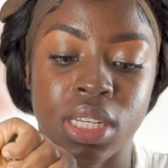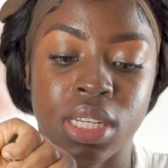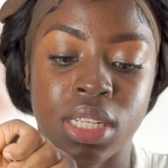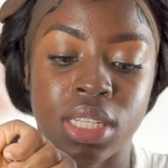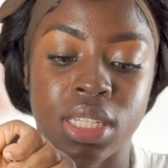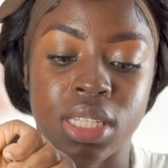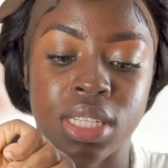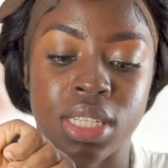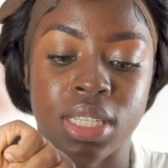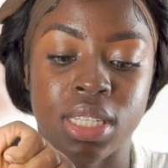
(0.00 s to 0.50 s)

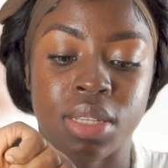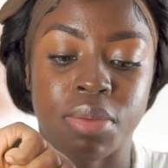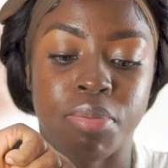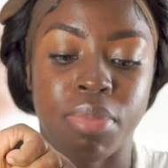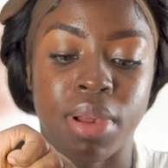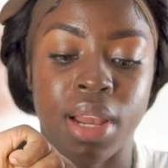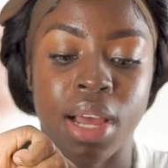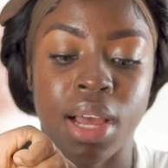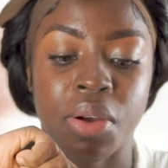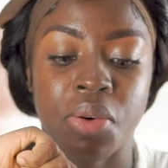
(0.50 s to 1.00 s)
It is a
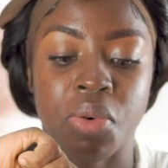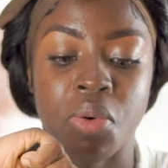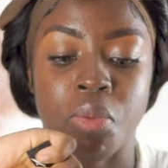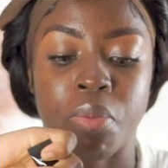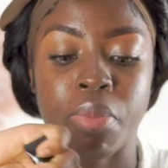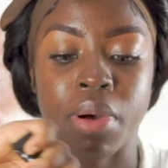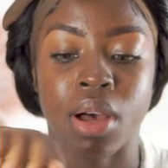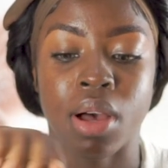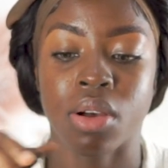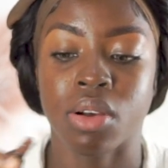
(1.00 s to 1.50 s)
black
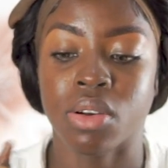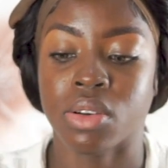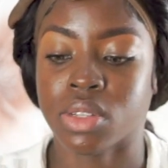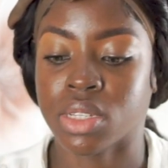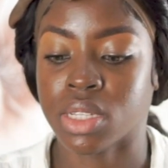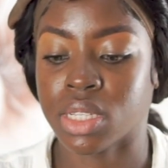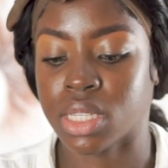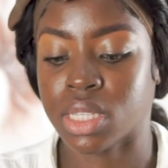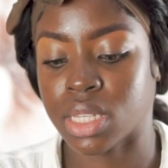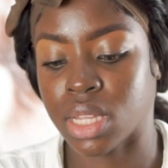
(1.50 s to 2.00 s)
opal
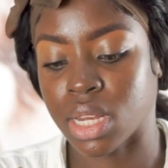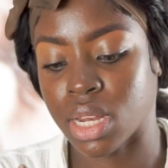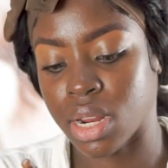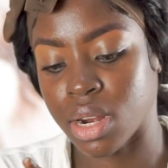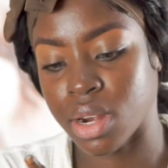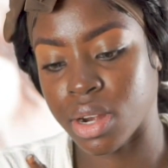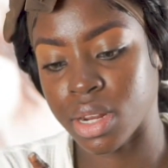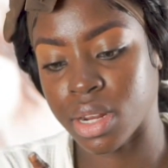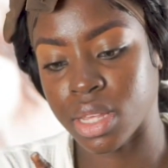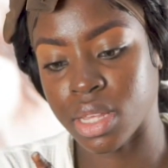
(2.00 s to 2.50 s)
concealer
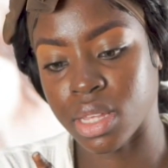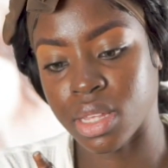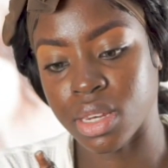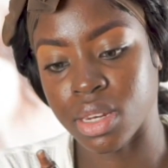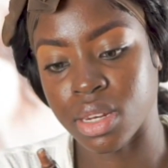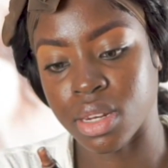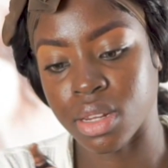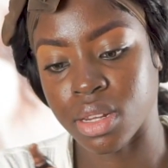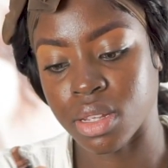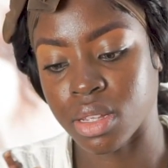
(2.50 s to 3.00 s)

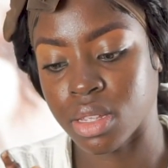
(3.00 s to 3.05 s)
in,